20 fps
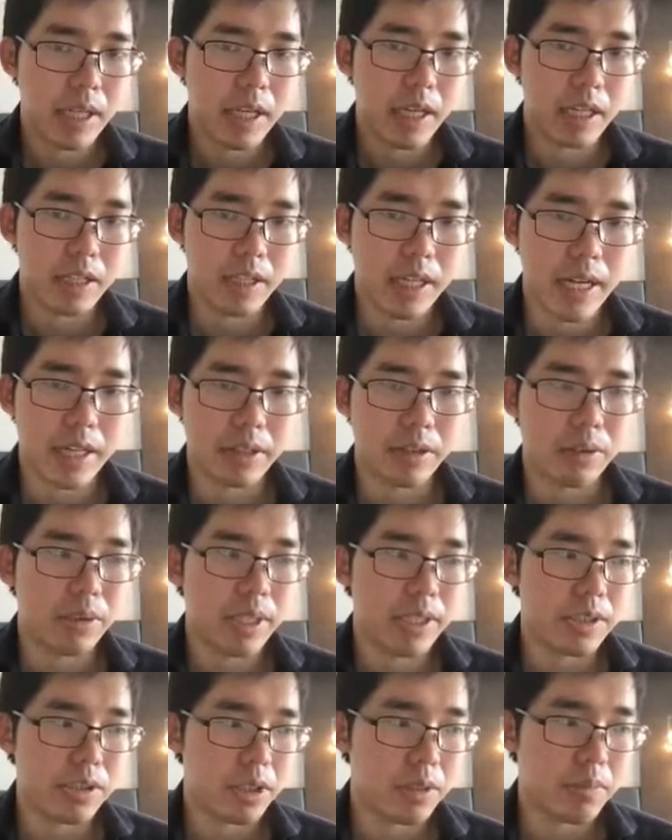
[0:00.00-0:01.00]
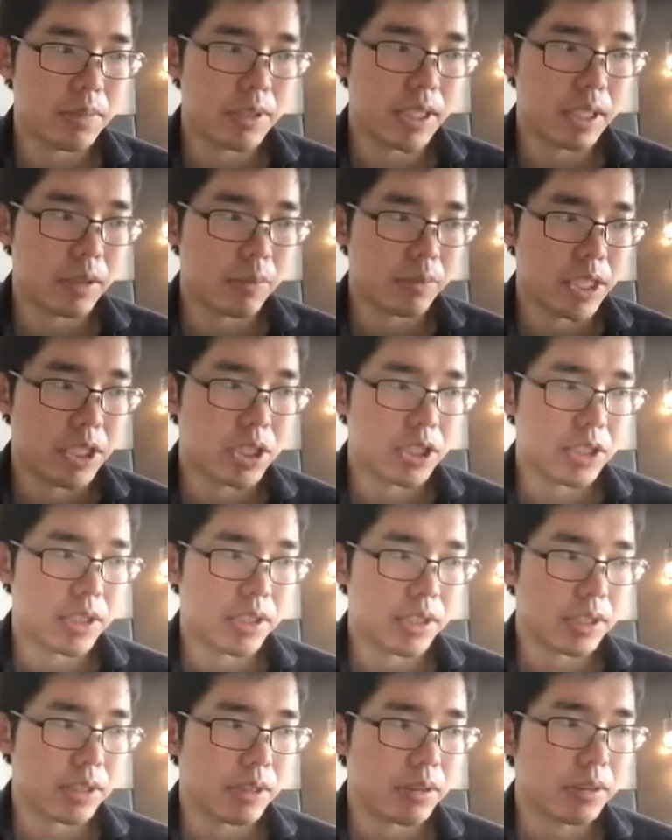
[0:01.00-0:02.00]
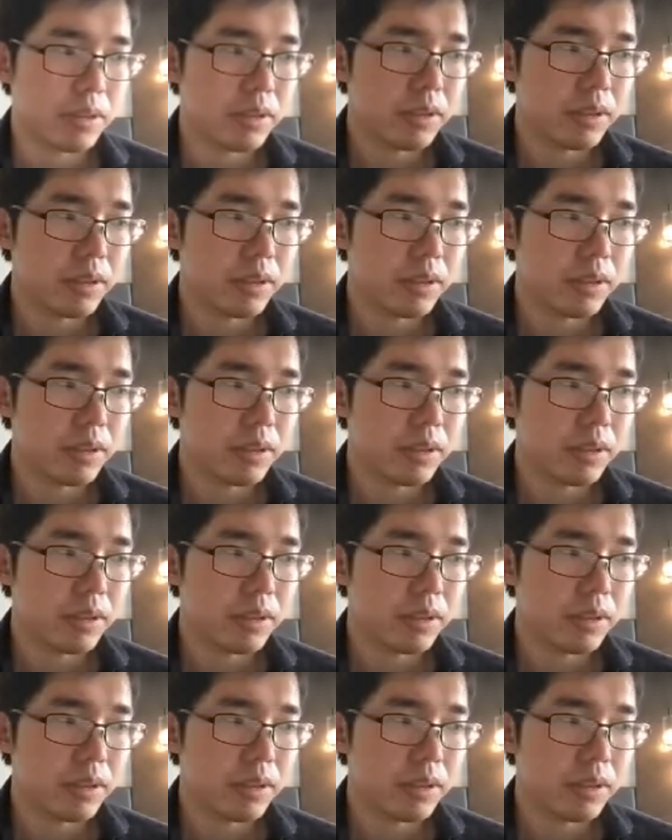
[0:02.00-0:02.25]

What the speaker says: I don't assume that features are known.